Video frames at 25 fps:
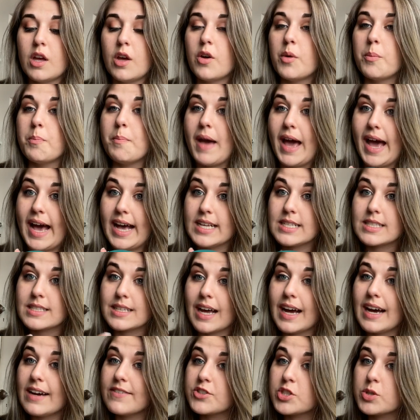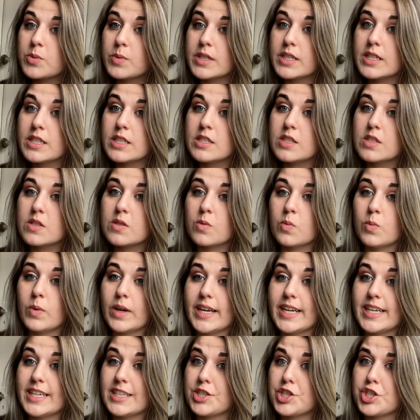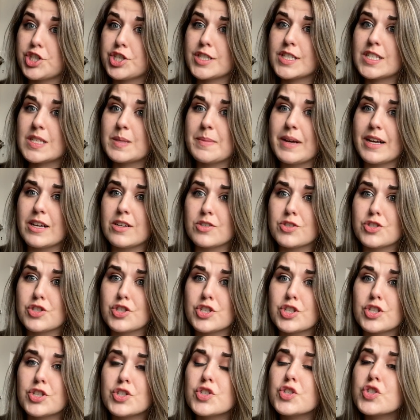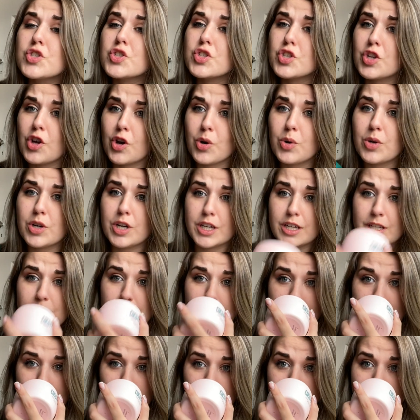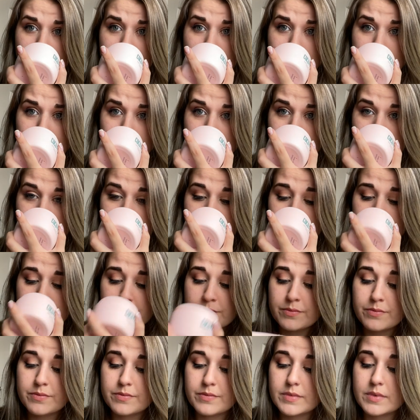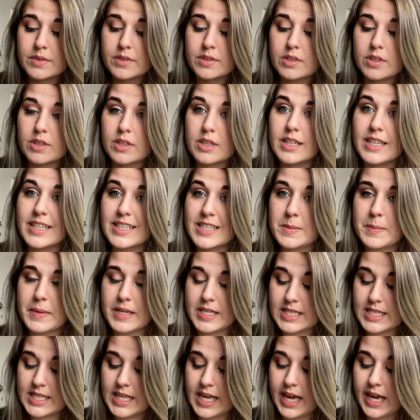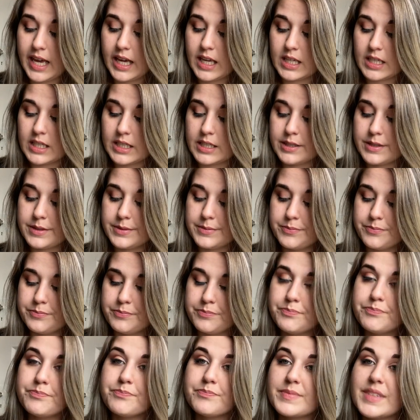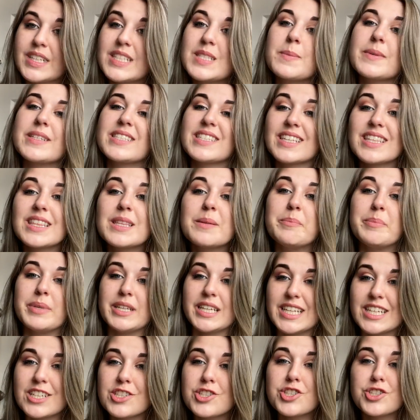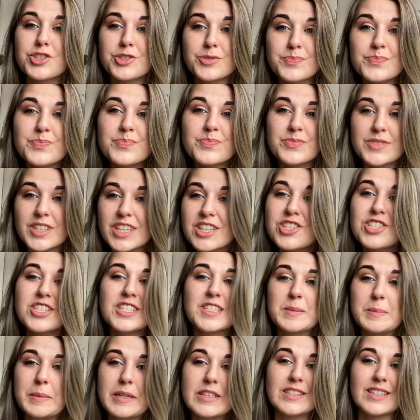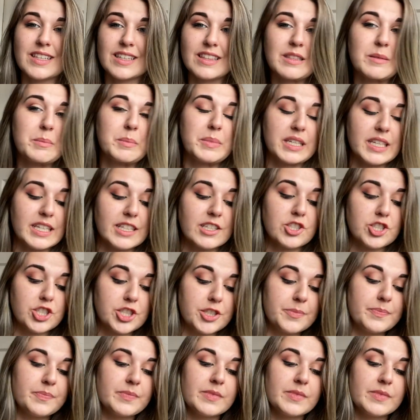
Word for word: mask afterwards, which smells so good, by the way. It smells like, it smells like the beach. Just smells like the beach.